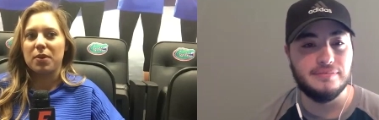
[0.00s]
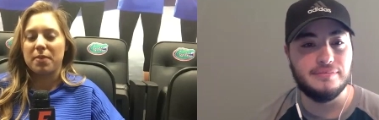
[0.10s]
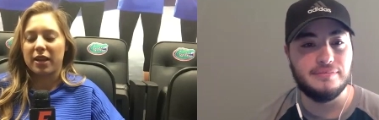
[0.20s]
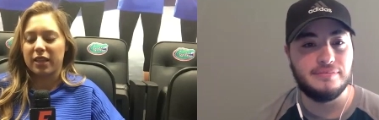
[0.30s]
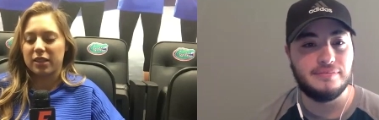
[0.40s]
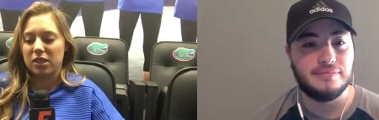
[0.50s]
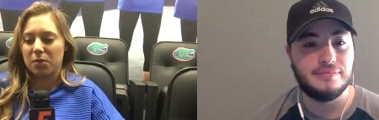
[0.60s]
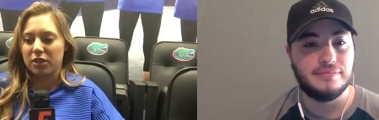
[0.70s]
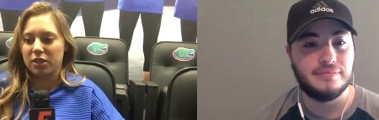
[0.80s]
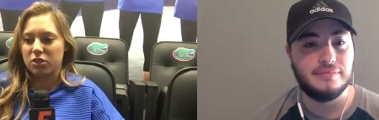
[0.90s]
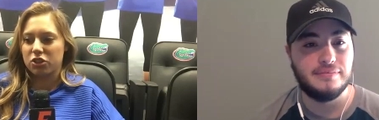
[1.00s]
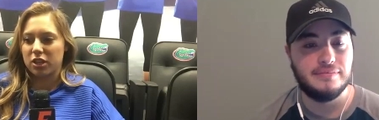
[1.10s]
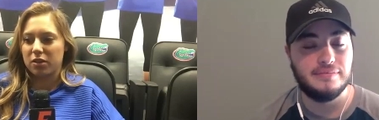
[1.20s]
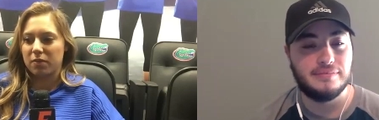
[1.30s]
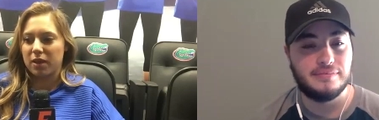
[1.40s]
Speaker 1: back that summer to the
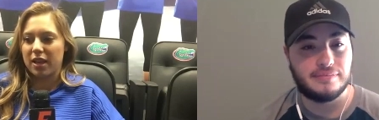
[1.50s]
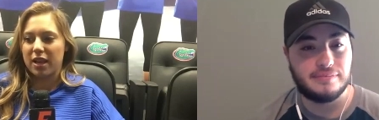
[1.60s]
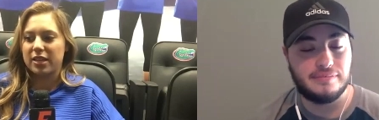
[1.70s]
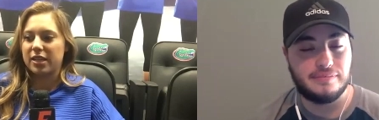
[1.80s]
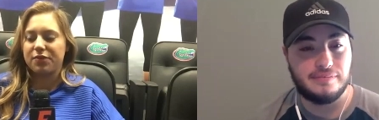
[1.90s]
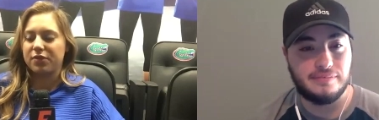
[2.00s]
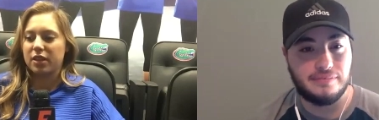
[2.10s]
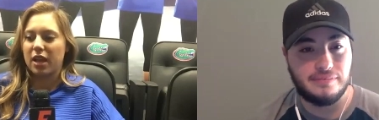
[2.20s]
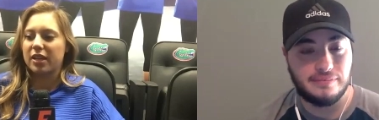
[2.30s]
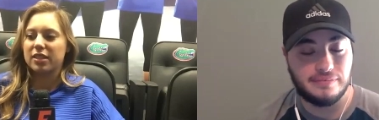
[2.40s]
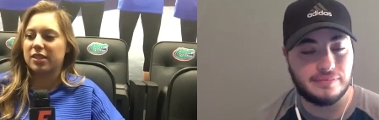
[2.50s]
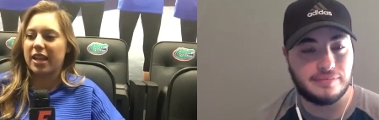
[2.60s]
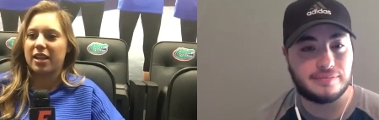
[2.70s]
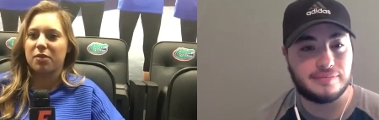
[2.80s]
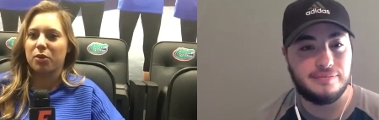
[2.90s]
gym, and I didn't
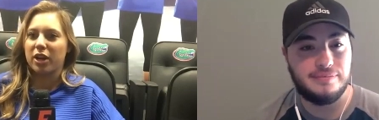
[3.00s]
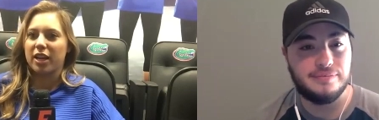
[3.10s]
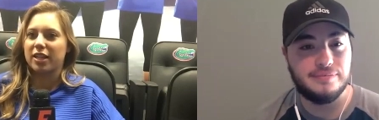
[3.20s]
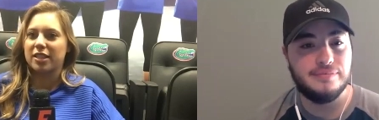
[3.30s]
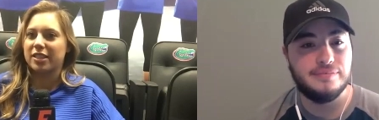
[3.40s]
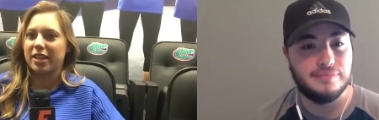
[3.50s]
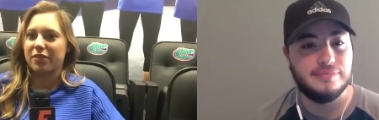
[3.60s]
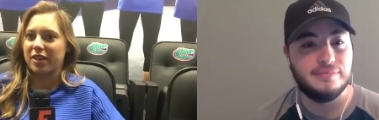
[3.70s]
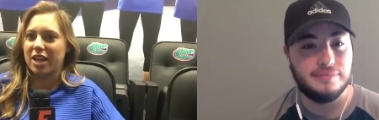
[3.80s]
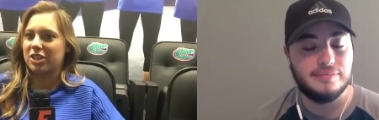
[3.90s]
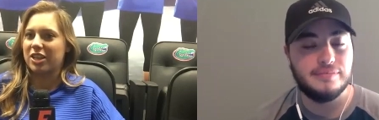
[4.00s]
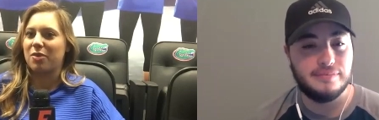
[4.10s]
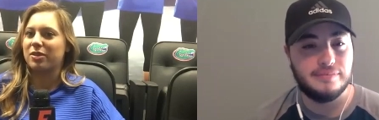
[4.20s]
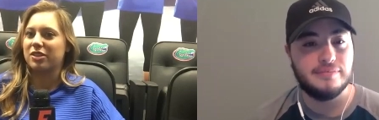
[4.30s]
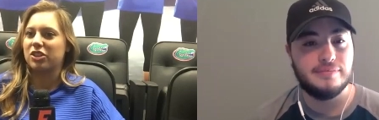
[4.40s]
take a break. I didn't take a vacation. I
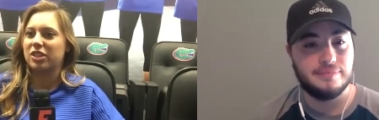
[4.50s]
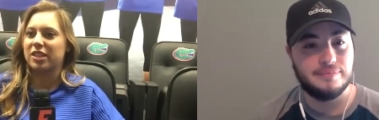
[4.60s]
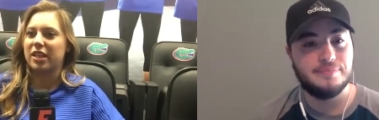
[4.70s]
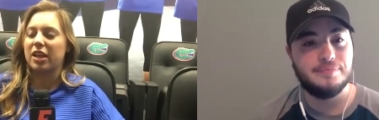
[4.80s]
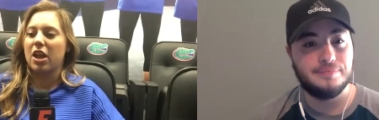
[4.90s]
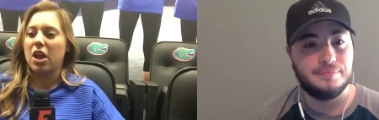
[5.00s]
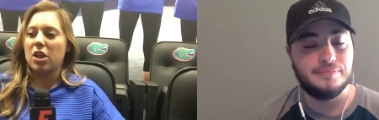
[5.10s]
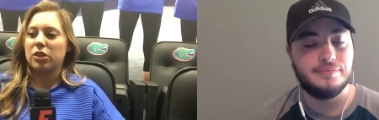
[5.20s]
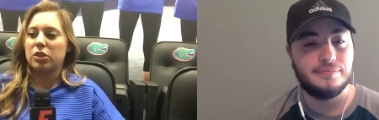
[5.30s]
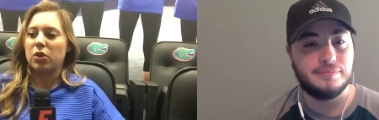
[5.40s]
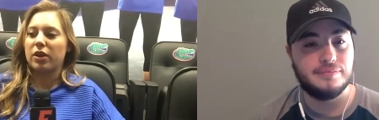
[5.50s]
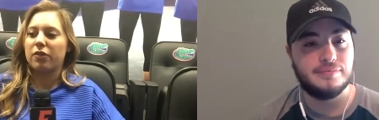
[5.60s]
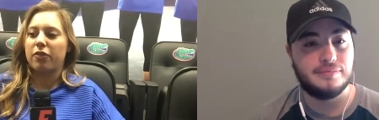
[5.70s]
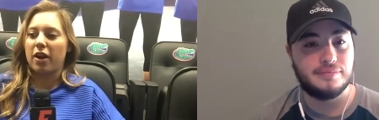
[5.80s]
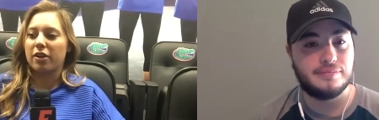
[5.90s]
was just like, so like
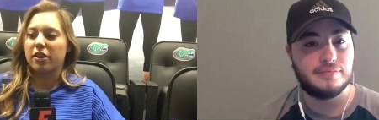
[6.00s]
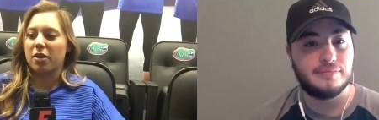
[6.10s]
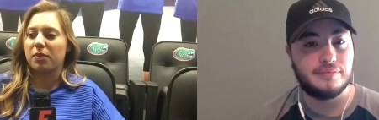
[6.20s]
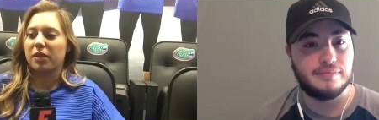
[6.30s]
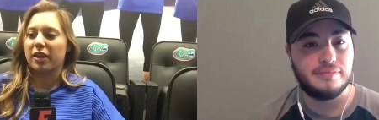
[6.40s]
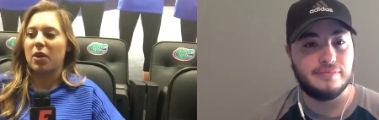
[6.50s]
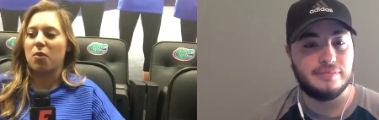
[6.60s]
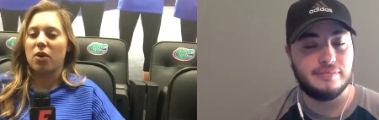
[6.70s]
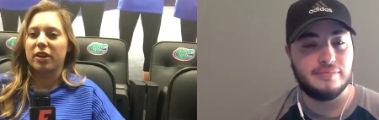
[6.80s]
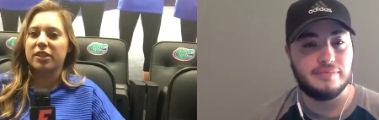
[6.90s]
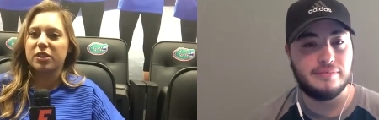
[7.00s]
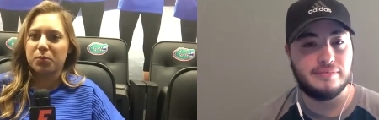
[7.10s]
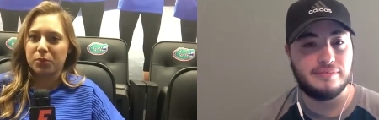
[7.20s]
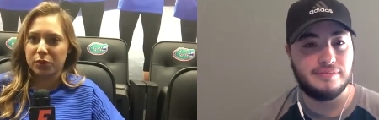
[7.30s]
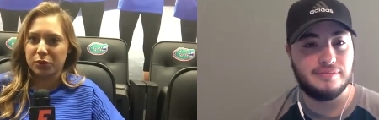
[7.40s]
fired up. Like I wanted to
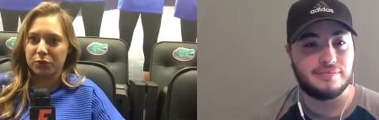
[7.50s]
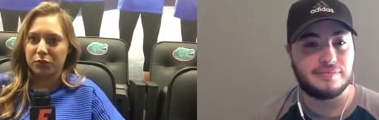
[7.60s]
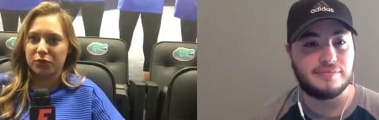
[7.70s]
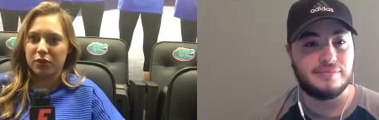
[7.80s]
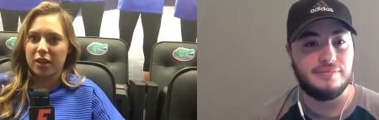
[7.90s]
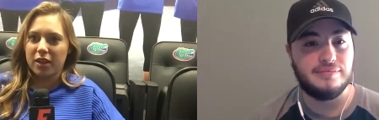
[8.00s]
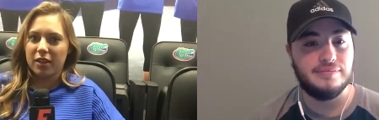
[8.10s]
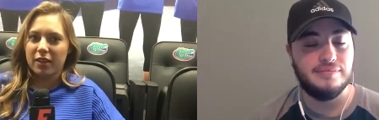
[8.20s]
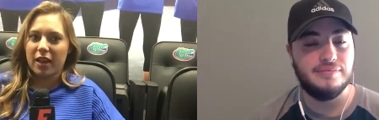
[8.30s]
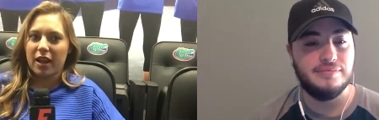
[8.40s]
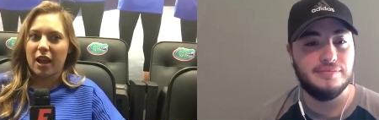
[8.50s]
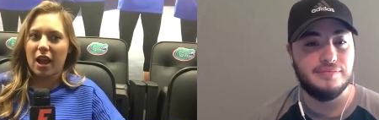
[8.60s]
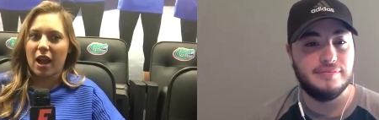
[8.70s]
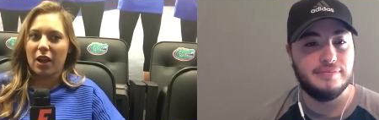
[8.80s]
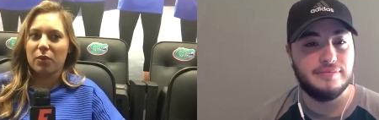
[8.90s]
prove that
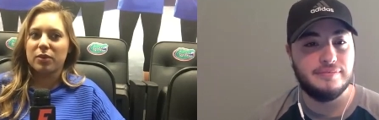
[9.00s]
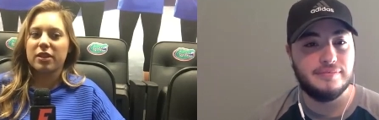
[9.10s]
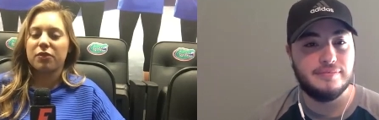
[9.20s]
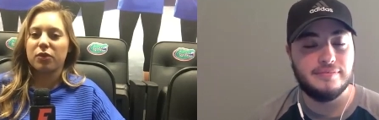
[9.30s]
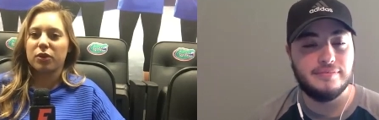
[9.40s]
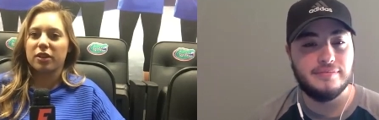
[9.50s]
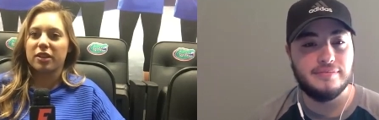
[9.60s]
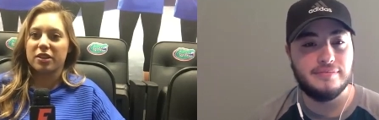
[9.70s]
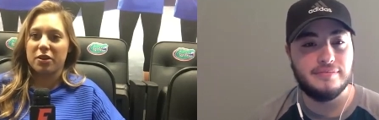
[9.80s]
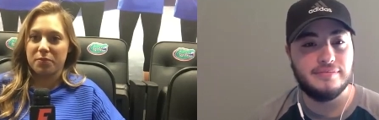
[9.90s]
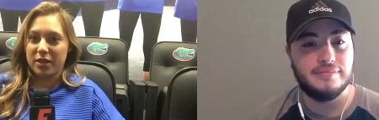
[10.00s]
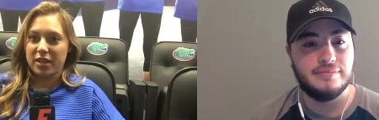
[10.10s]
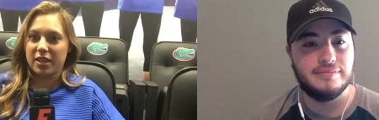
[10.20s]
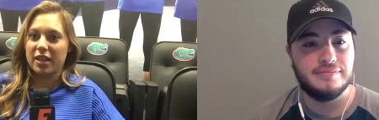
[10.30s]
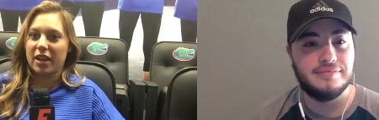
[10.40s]
I was at Florida to
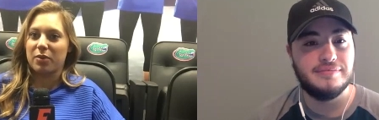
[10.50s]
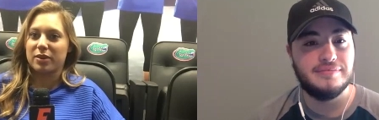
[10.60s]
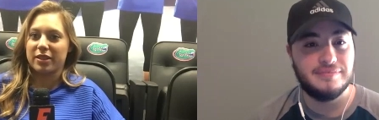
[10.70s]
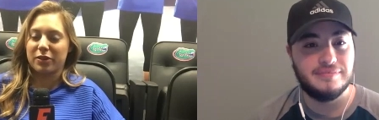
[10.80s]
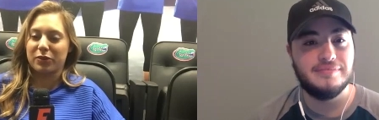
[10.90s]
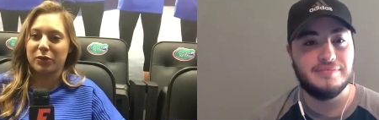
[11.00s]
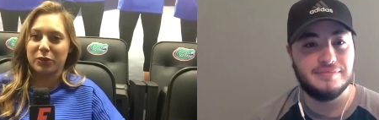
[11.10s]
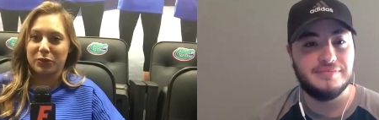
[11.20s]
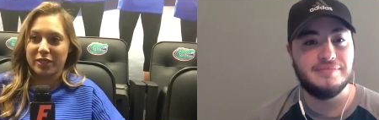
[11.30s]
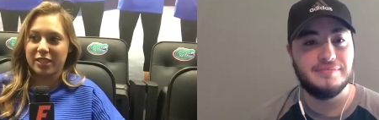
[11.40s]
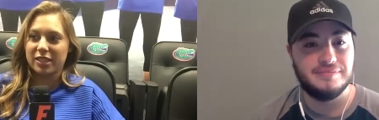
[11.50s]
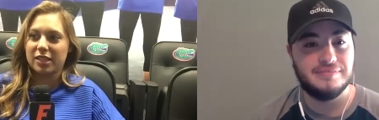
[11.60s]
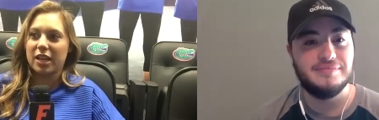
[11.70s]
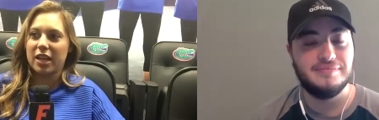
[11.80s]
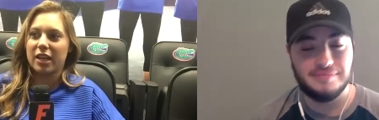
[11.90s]
compete, and I was there for a
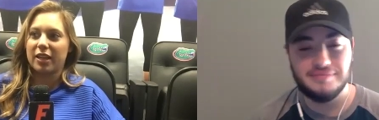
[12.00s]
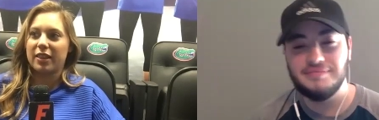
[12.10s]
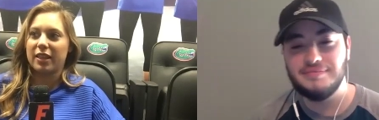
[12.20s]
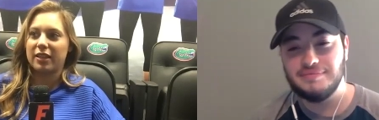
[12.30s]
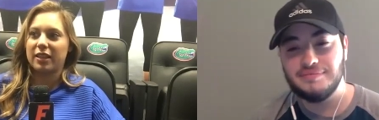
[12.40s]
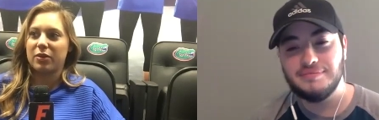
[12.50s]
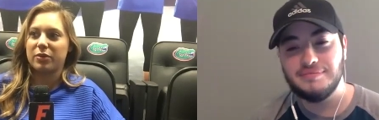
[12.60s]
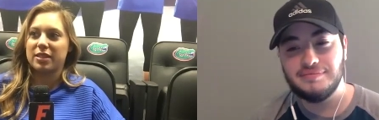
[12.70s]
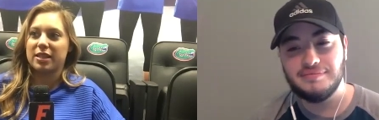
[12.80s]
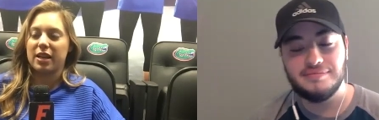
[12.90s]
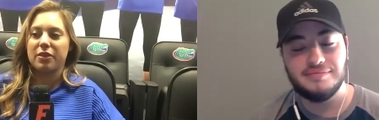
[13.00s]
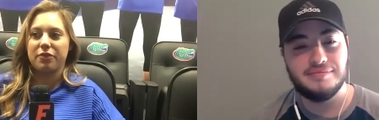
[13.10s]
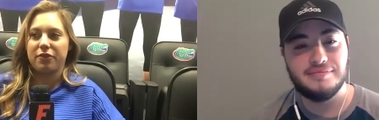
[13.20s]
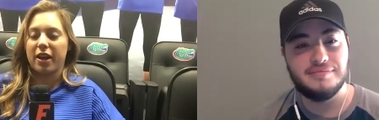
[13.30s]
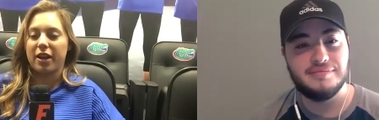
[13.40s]
reason. And I think that was the kind of
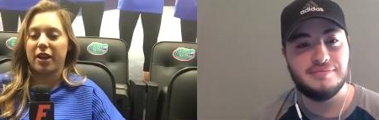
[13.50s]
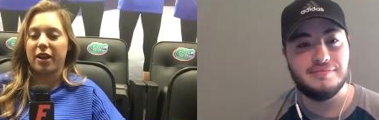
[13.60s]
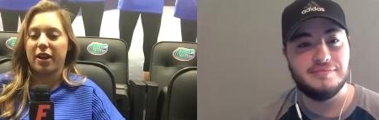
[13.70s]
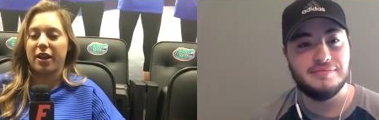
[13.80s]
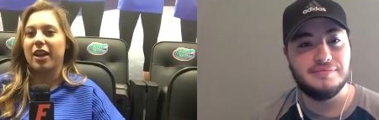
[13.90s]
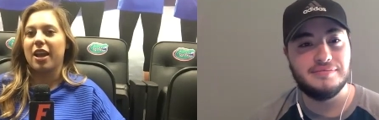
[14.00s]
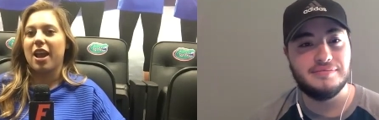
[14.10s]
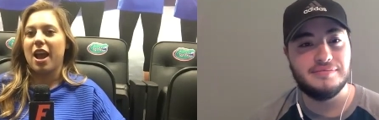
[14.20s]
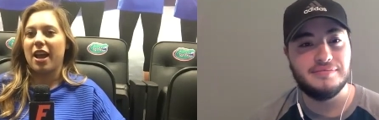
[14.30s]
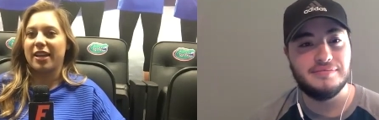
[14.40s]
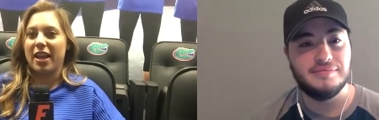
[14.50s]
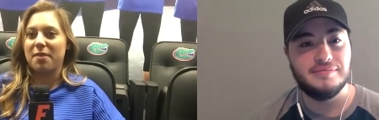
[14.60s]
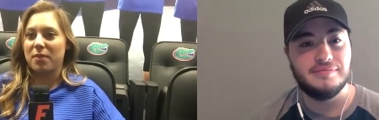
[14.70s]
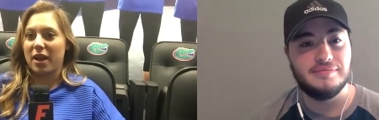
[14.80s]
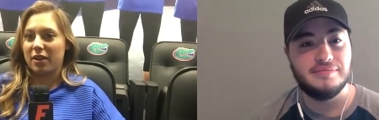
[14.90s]
fire that I
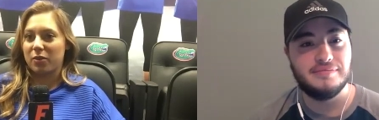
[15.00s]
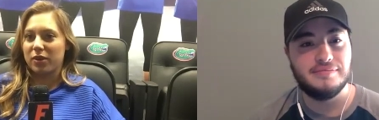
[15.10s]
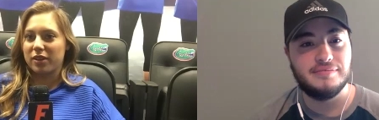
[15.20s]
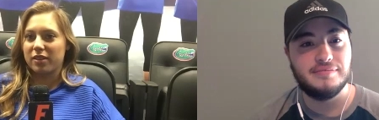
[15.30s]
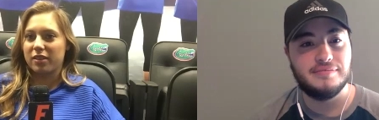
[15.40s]
came back with,